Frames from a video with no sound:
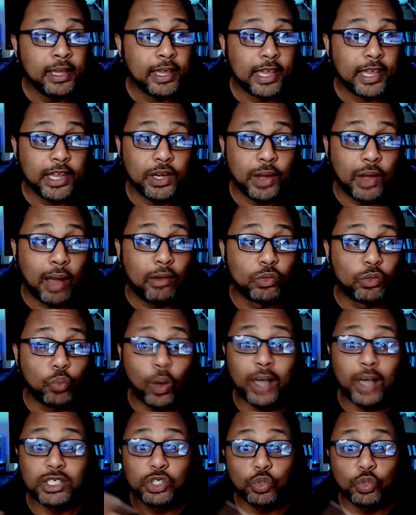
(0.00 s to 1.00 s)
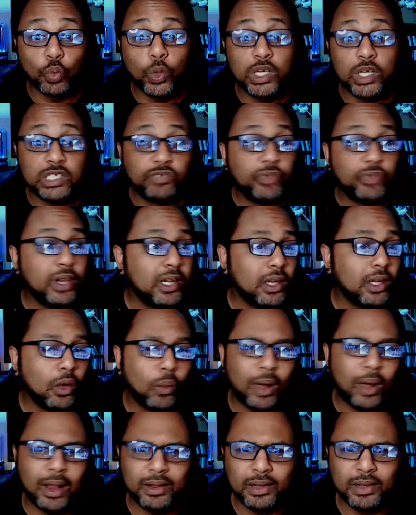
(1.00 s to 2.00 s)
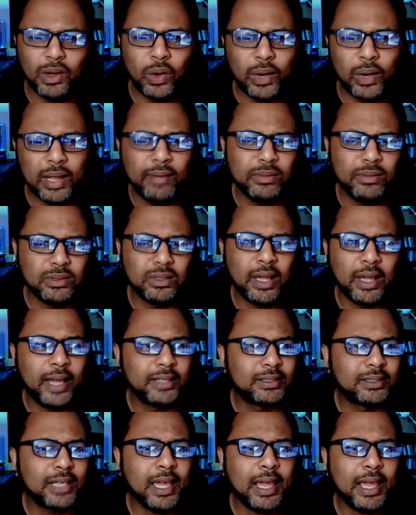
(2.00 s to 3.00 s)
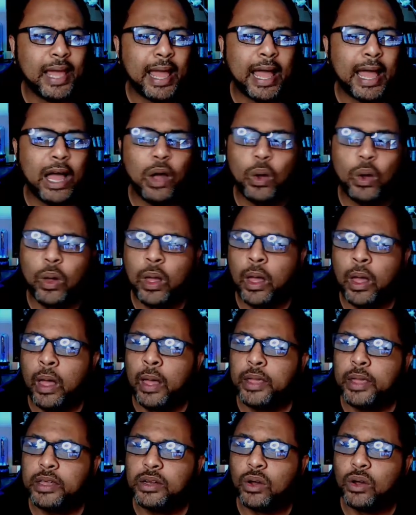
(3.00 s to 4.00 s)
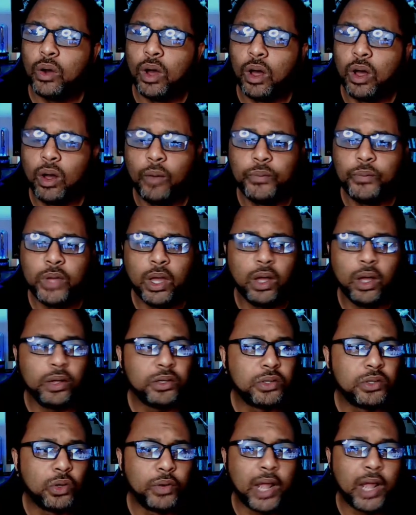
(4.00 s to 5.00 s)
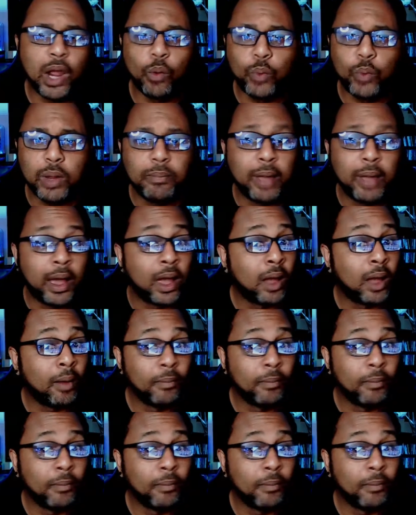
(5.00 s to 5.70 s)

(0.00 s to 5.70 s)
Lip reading: You know, I was watching Rich video a while ago and he was like saying how, you know, oh yeah, you know, they'll rebound.